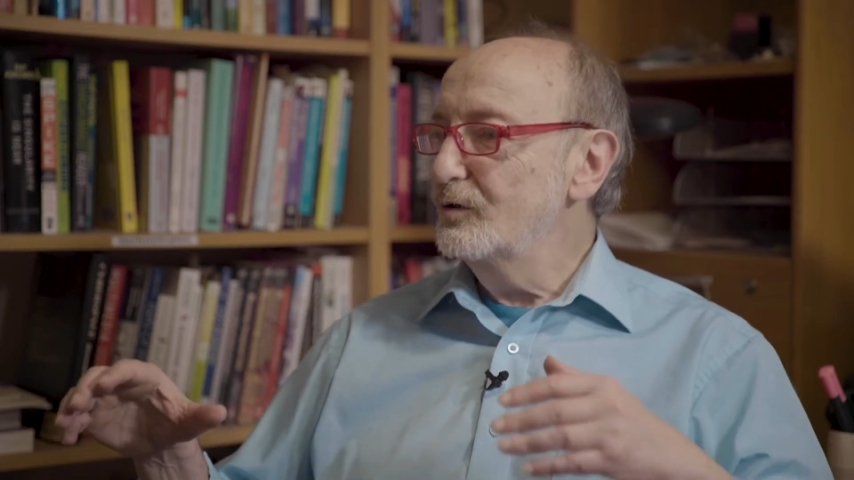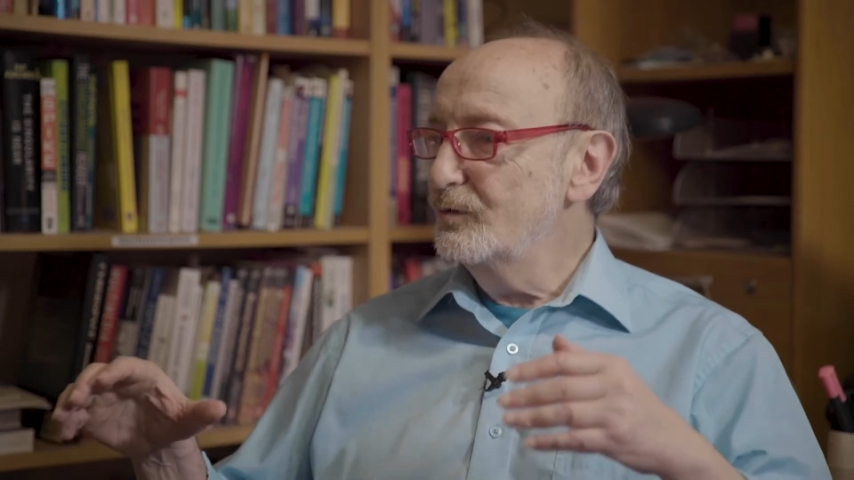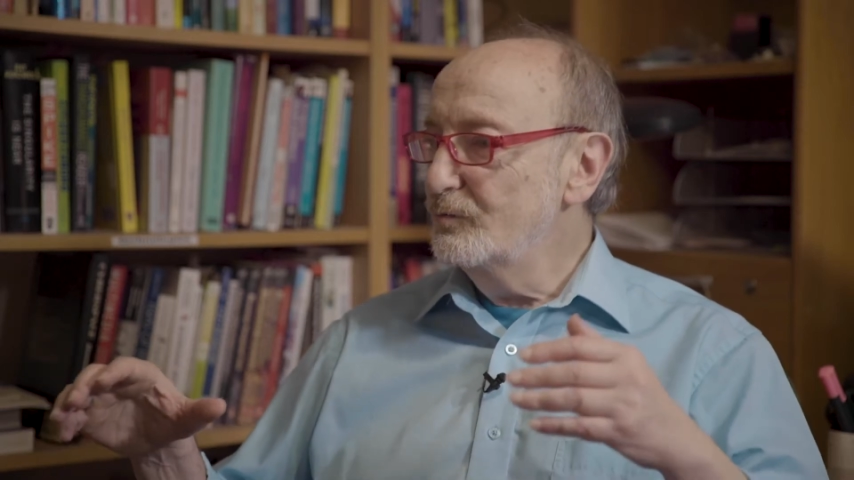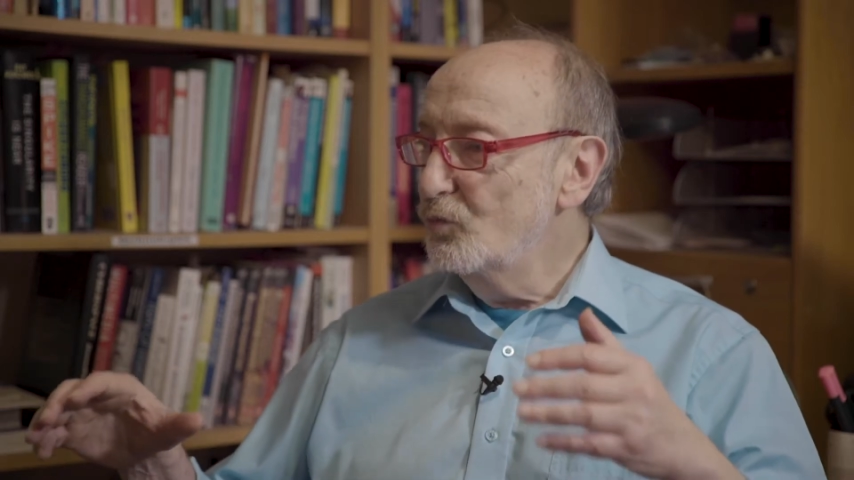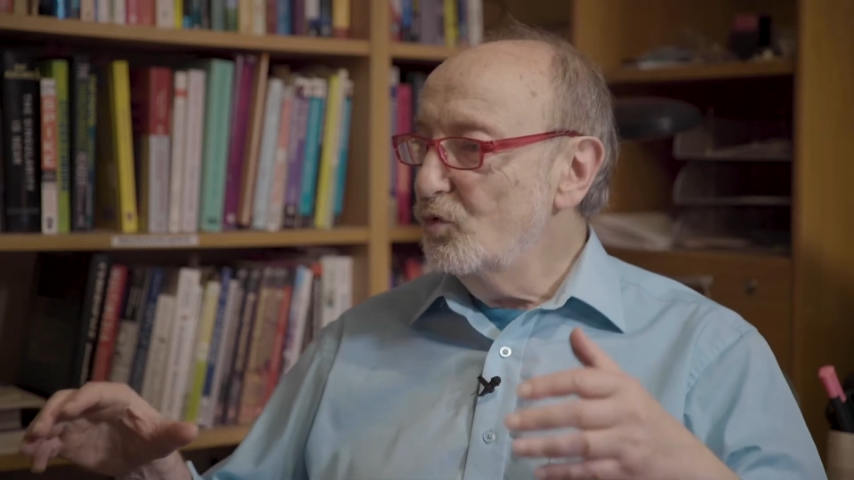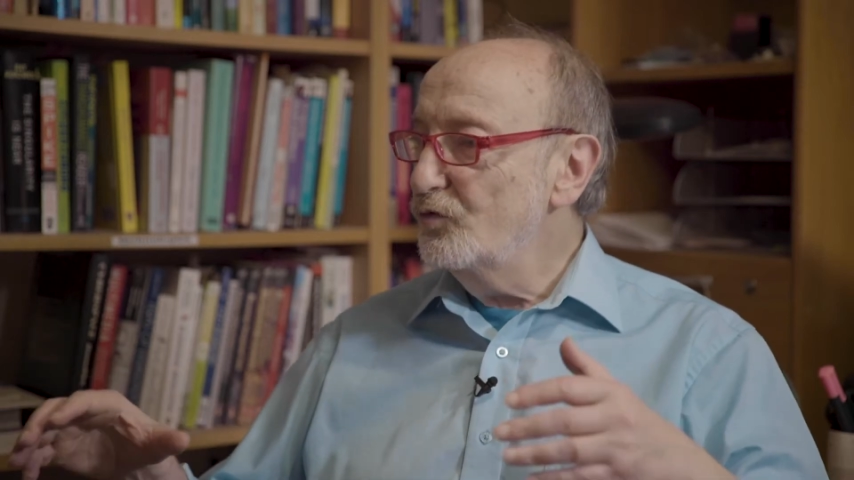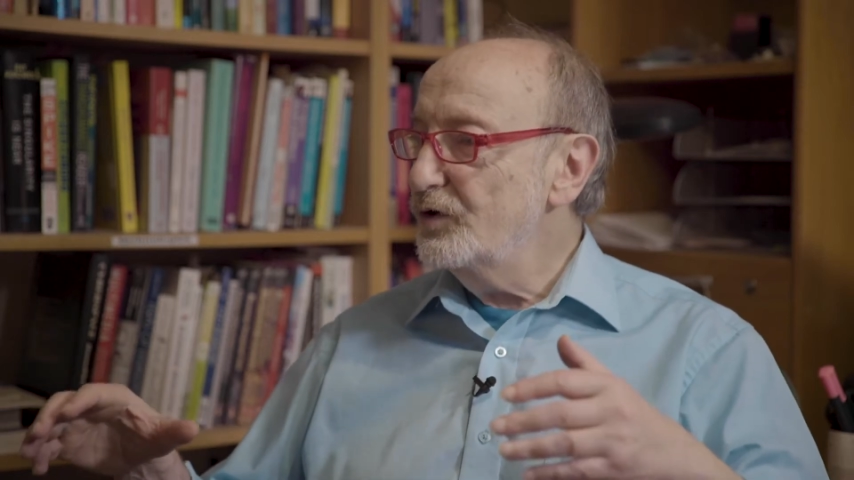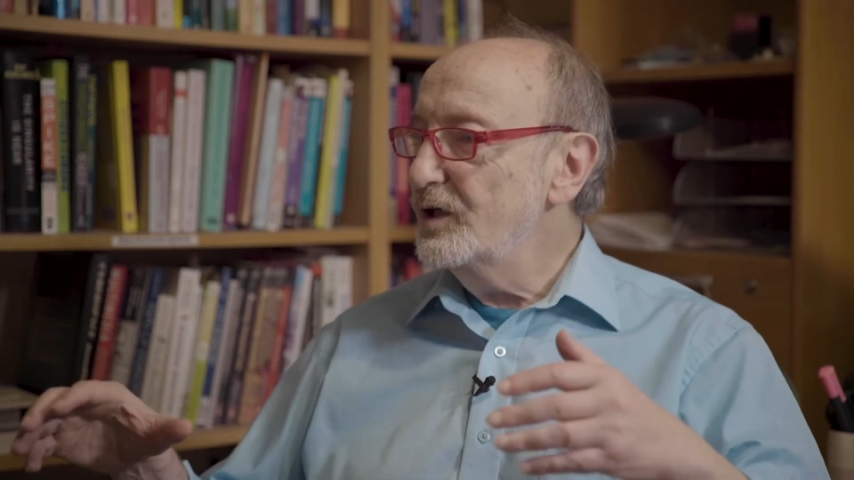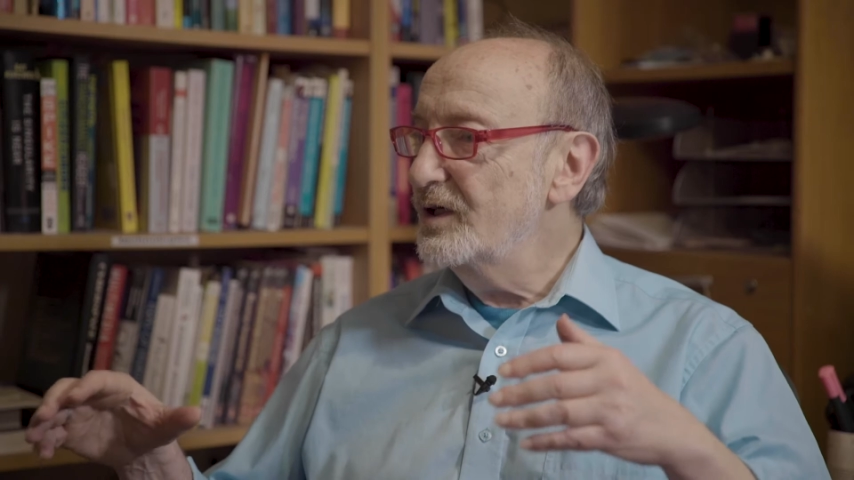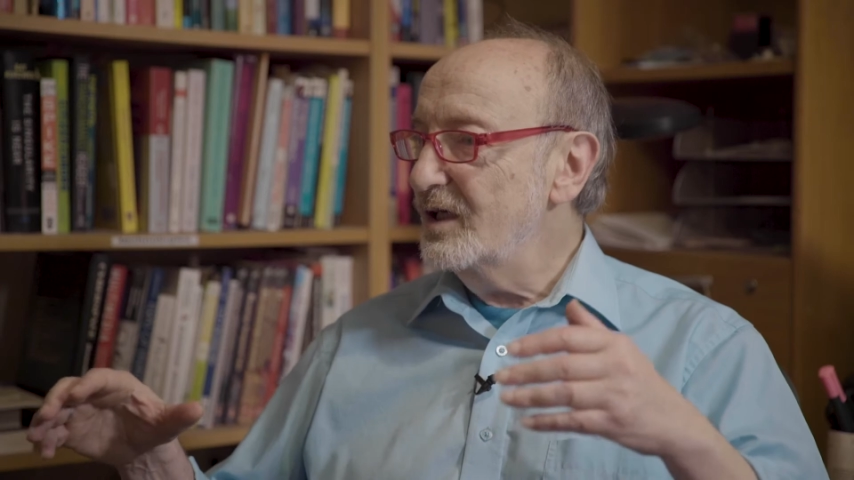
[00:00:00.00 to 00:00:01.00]

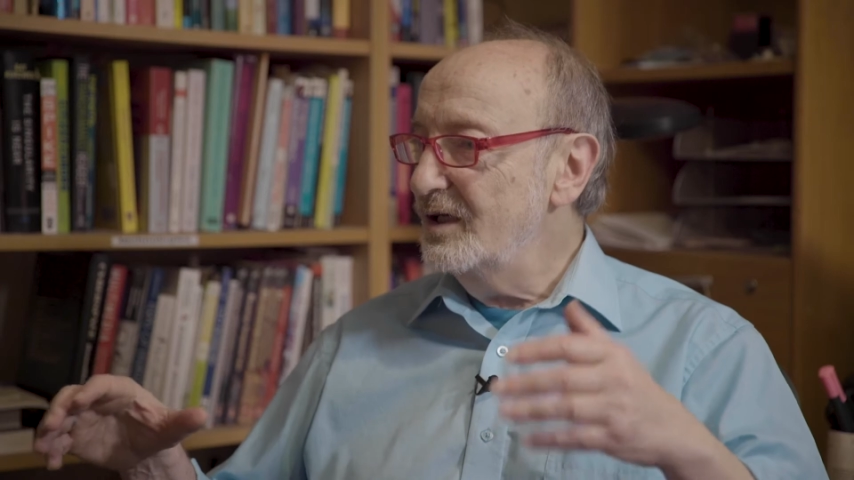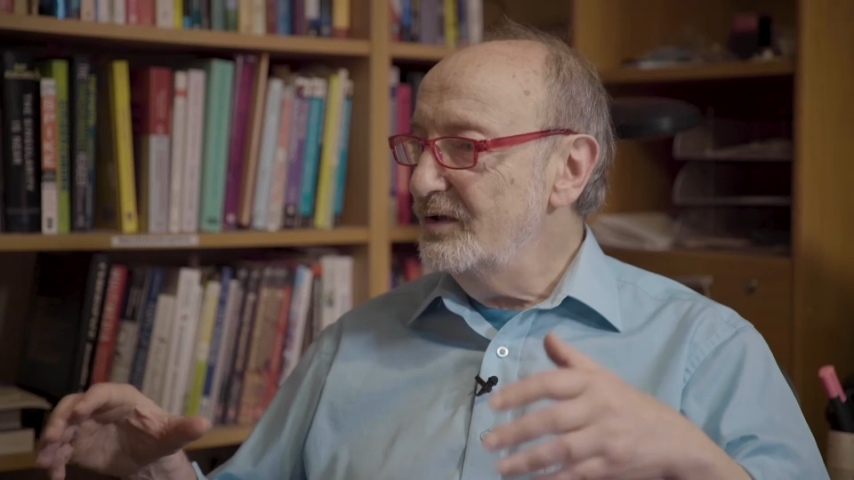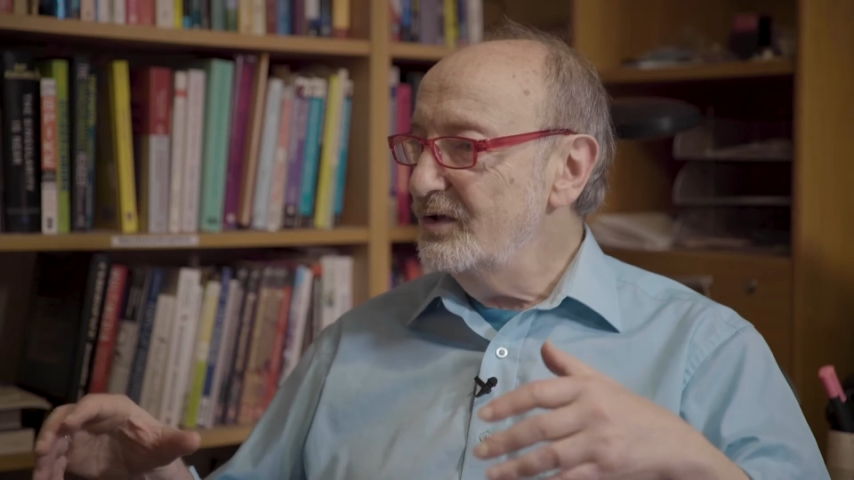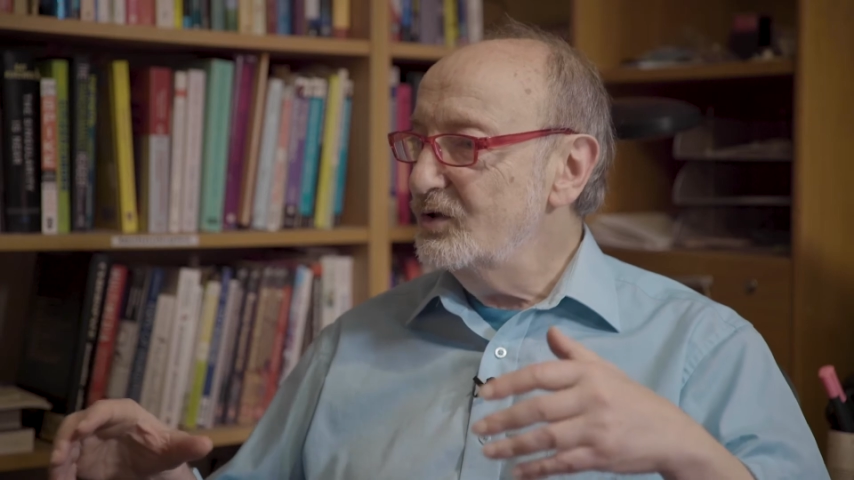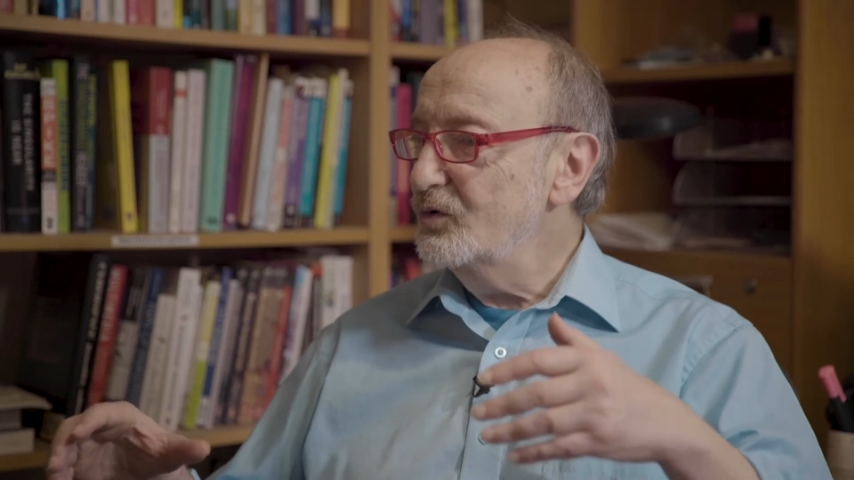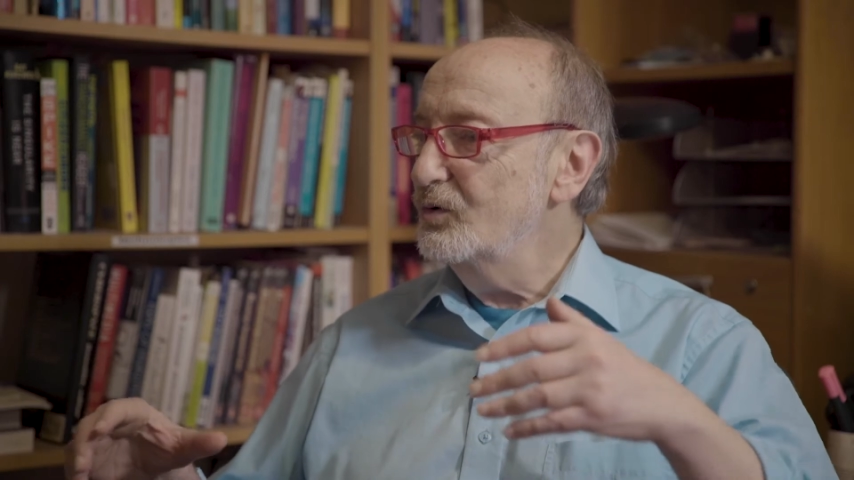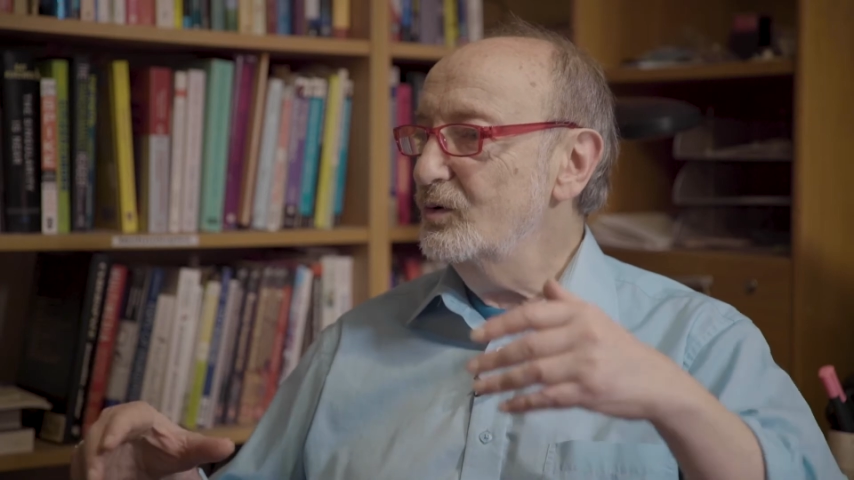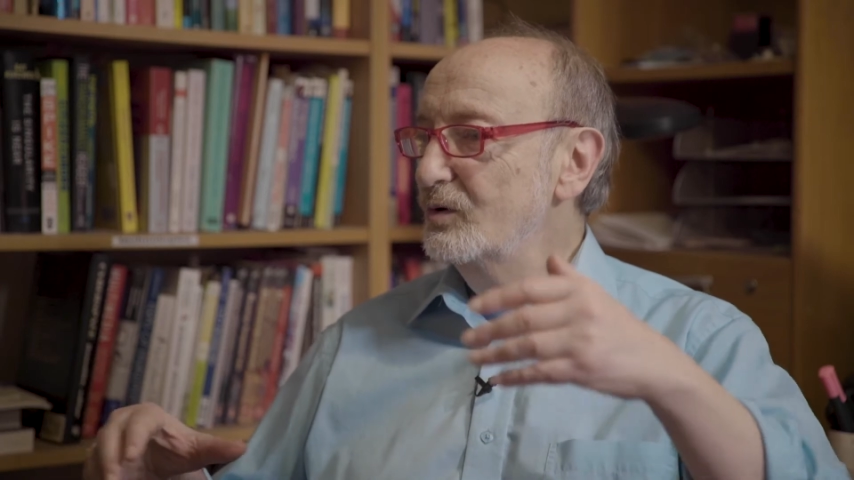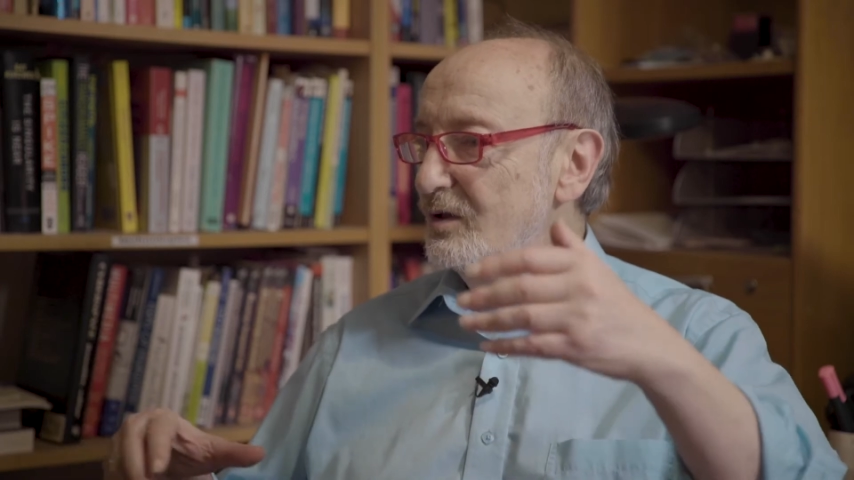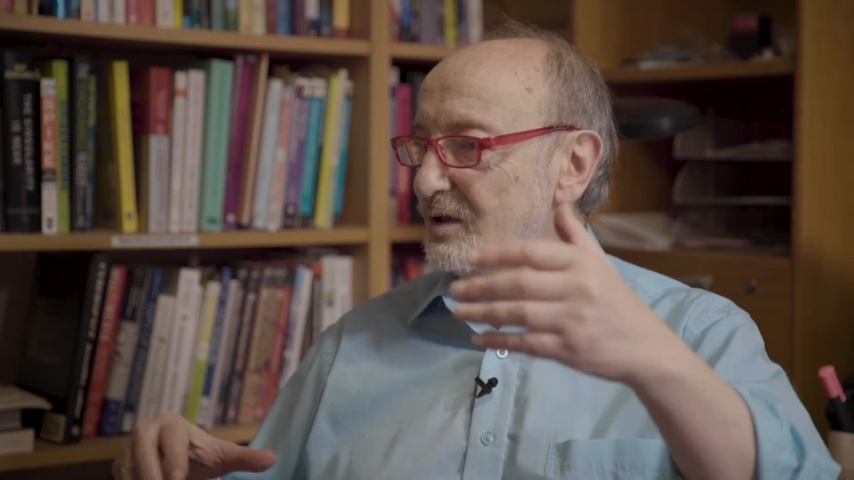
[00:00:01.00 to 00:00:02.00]
moving
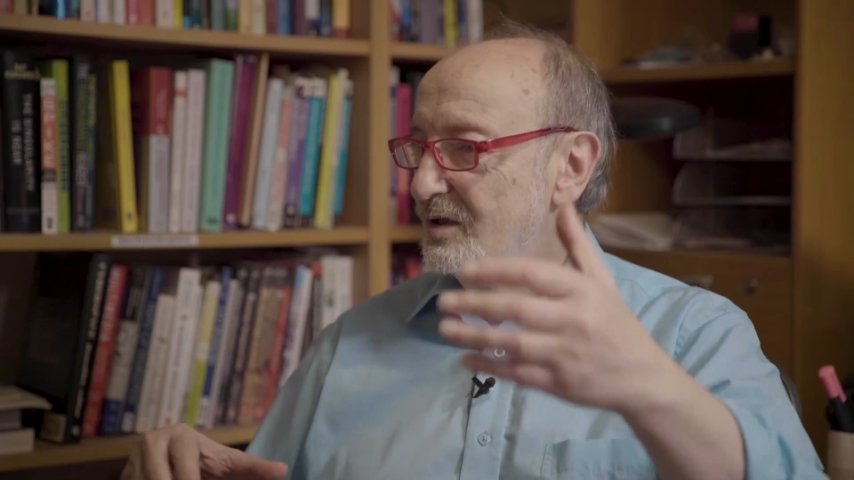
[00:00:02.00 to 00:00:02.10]
into